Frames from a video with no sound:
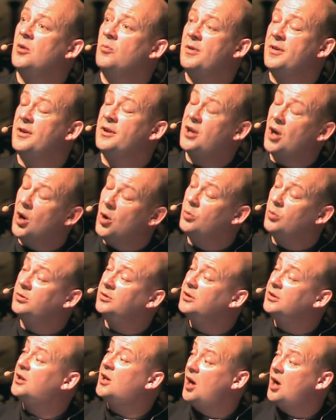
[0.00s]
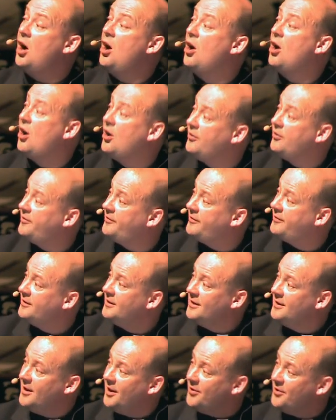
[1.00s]
with the golden calf
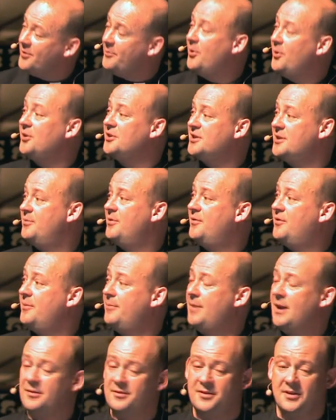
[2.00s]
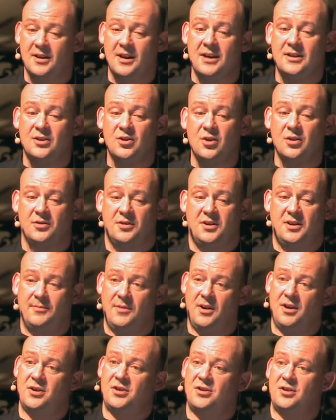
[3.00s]
at the bottom of the mountain is not so
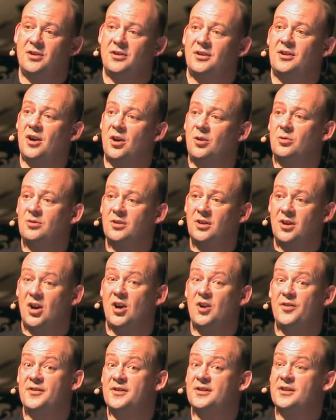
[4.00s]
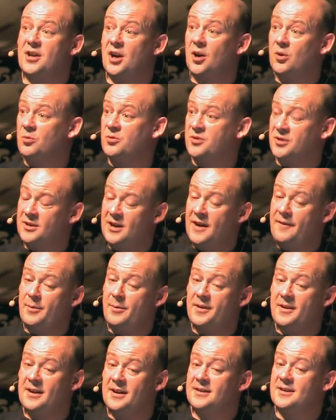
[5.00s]
much that the golden calf is golden and
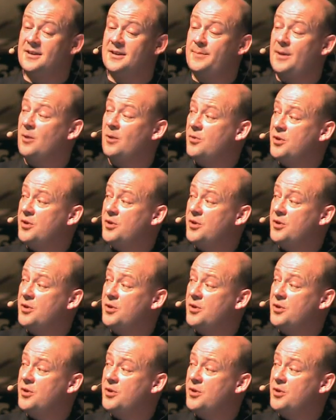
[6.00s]
everybody thinks it's about